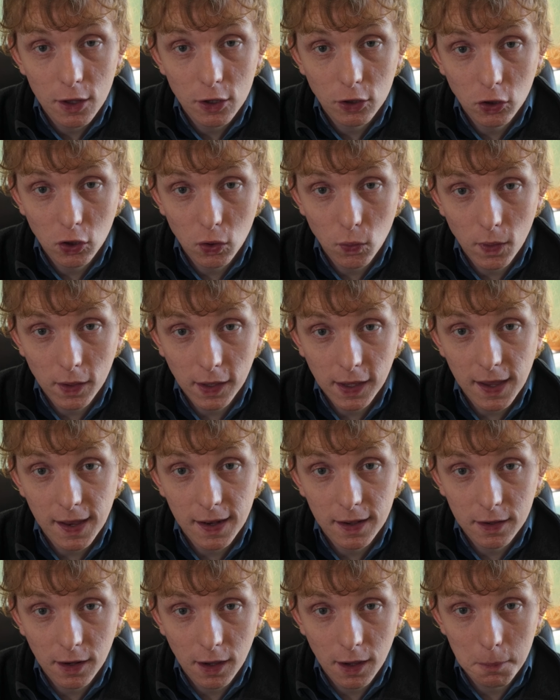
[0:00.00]
to a
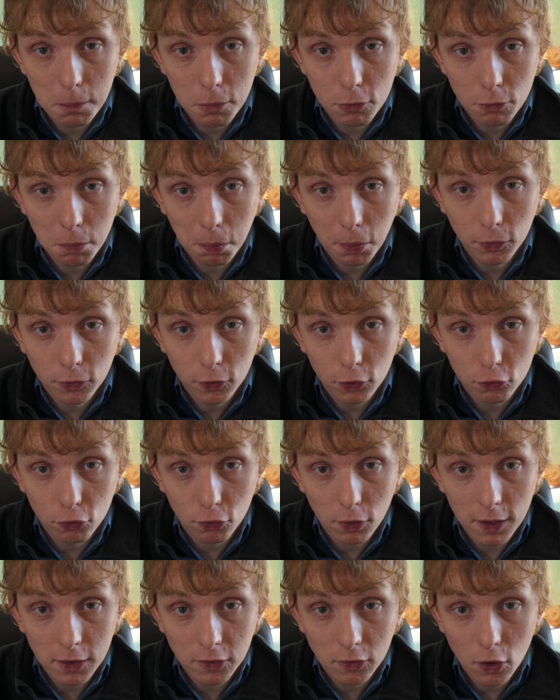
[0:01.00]
GitHub
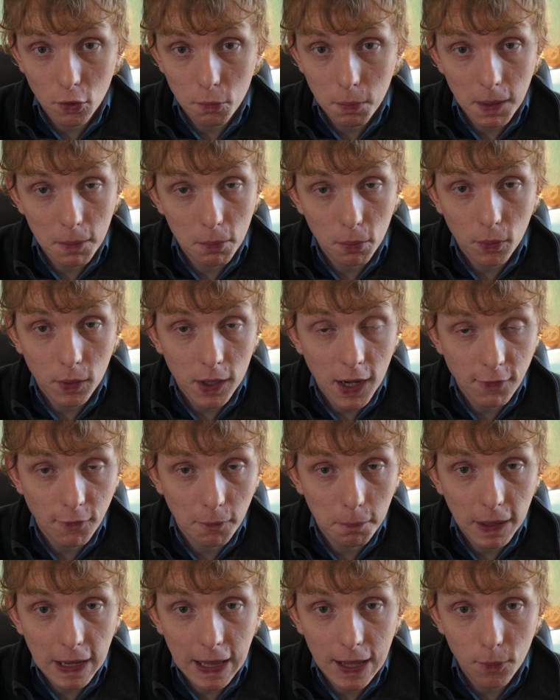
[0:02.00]
repository so people can have a
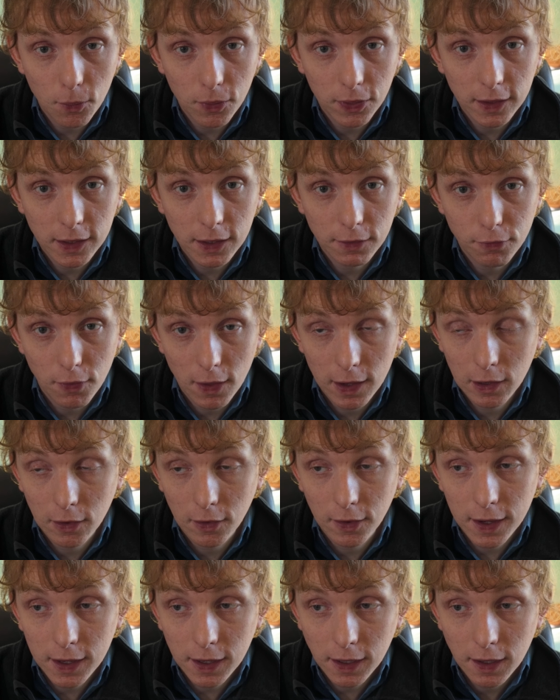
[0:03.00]
play with it if they
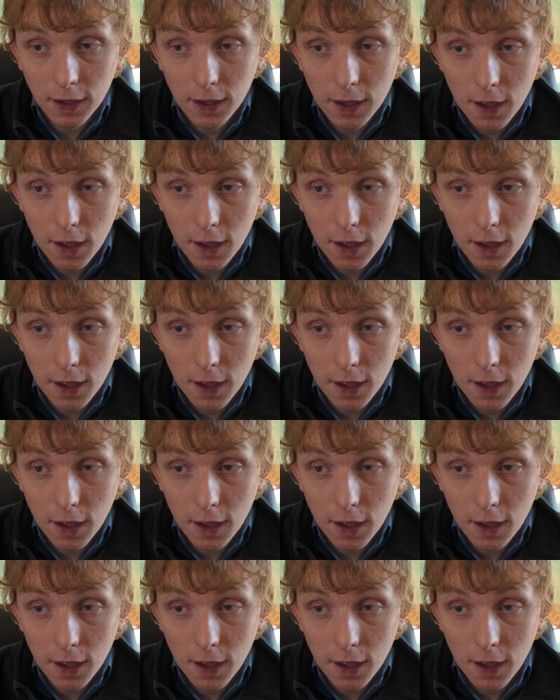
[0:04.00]
like.